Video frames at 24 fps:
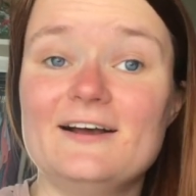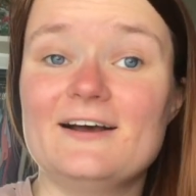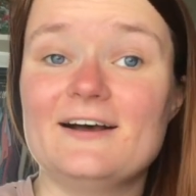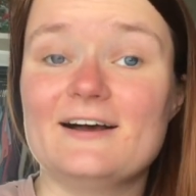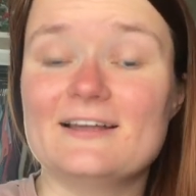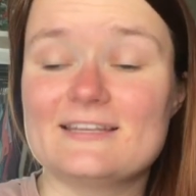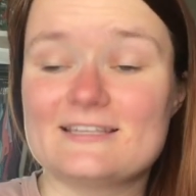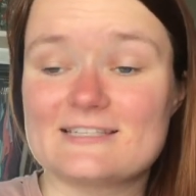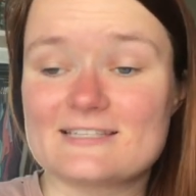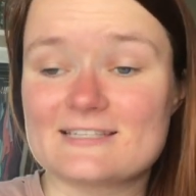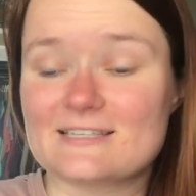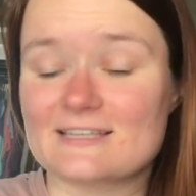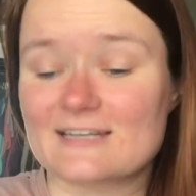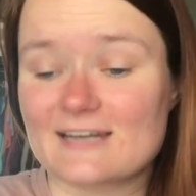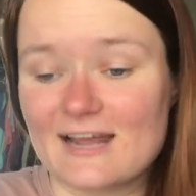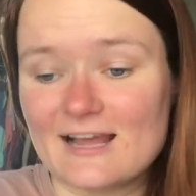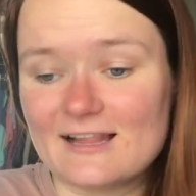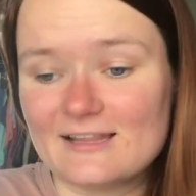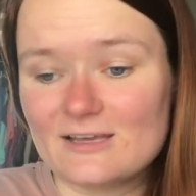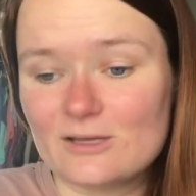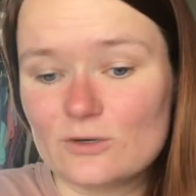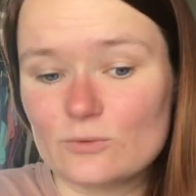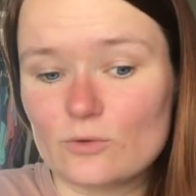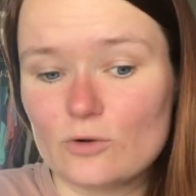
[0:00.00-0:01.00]
this is an
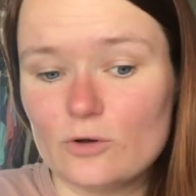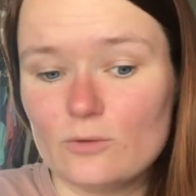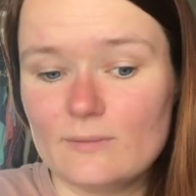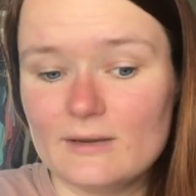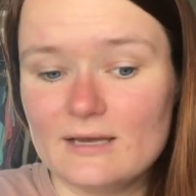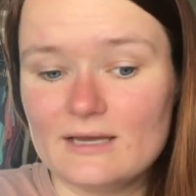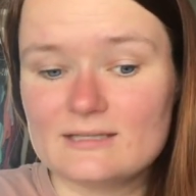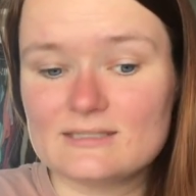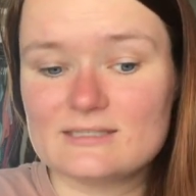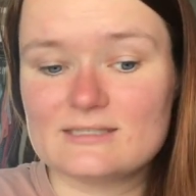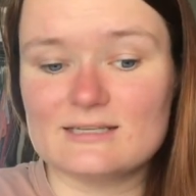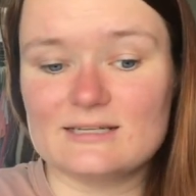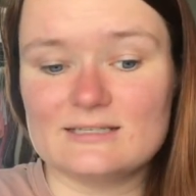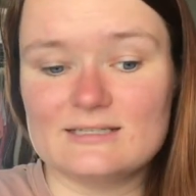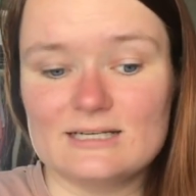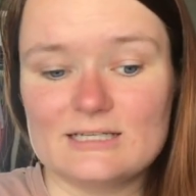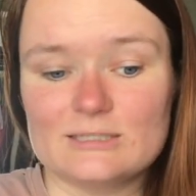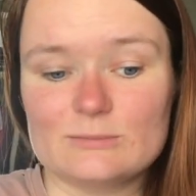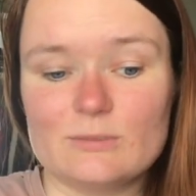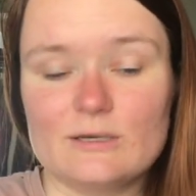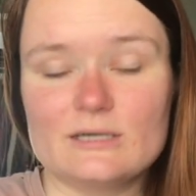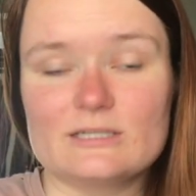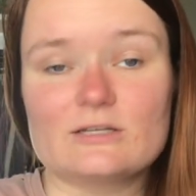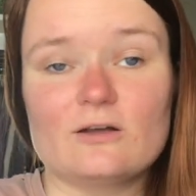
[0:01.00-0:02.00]
alien romance that
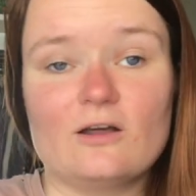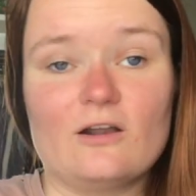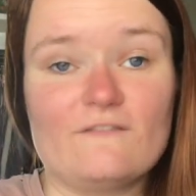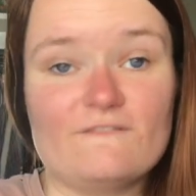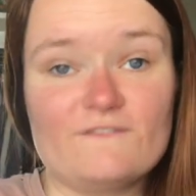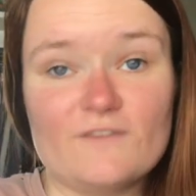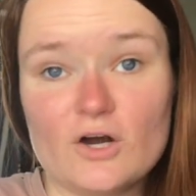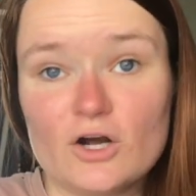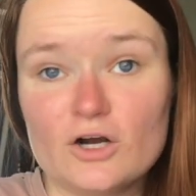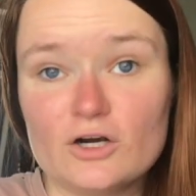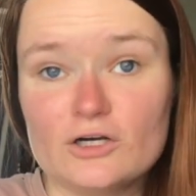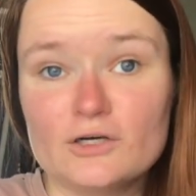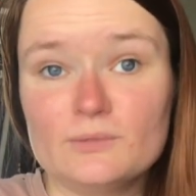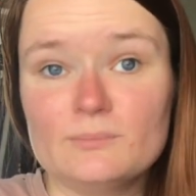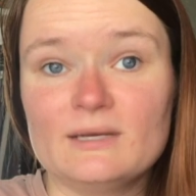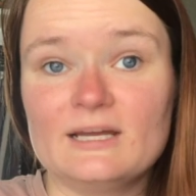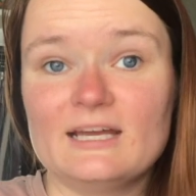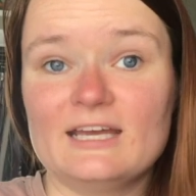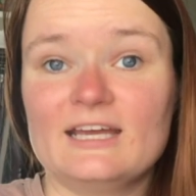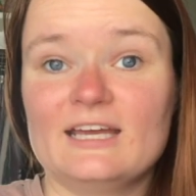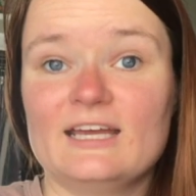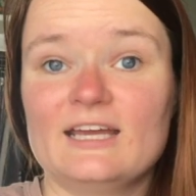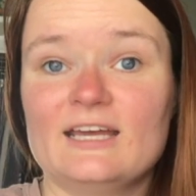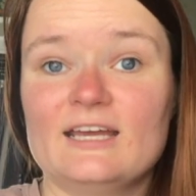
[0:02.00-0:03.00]
takes place on a farm
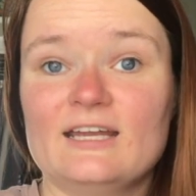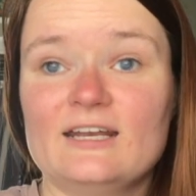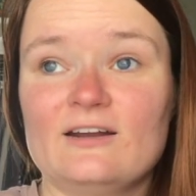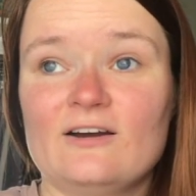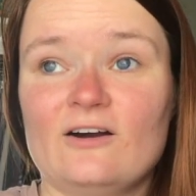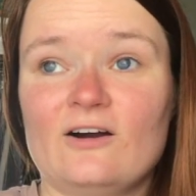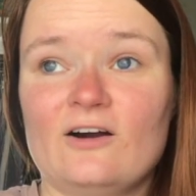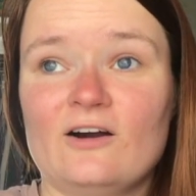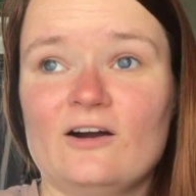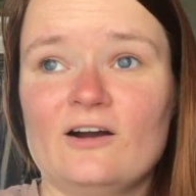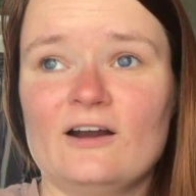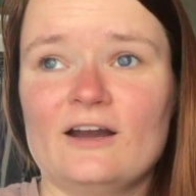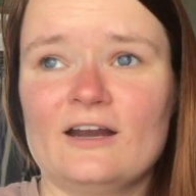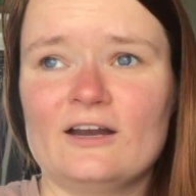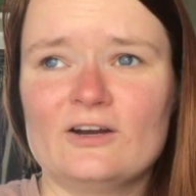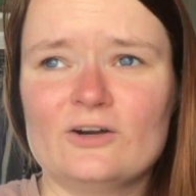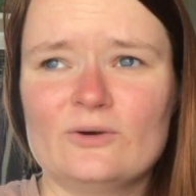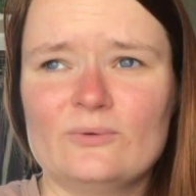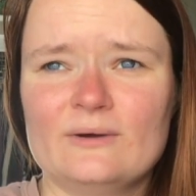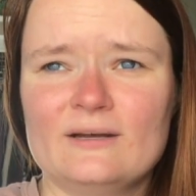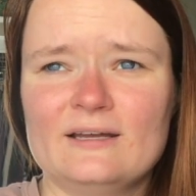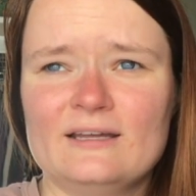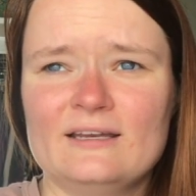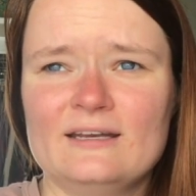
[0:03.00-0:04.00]
and our
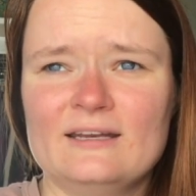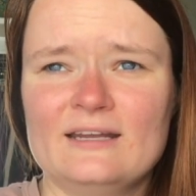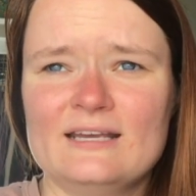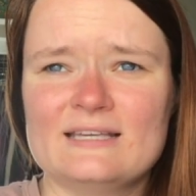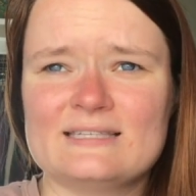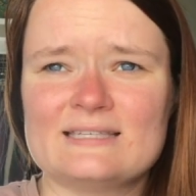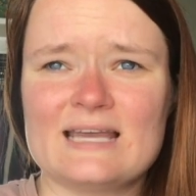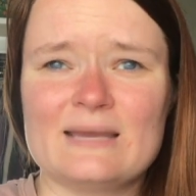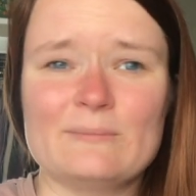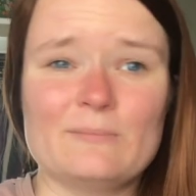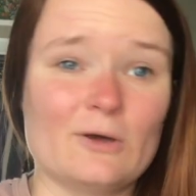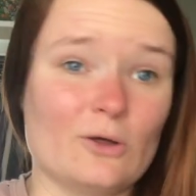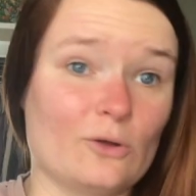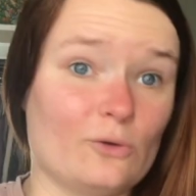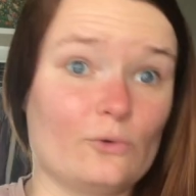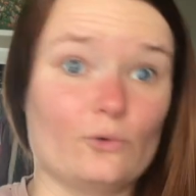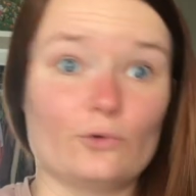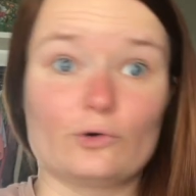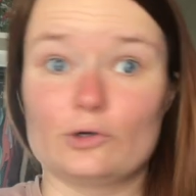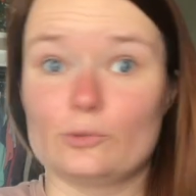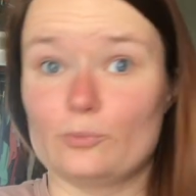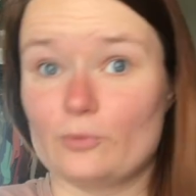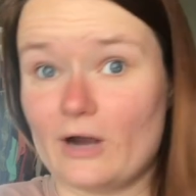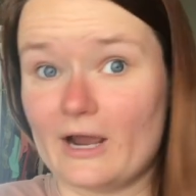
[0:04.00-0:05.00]
heroine is Amiel
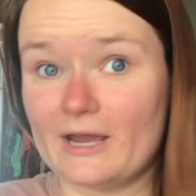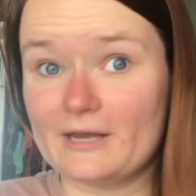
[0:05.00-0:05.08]
Order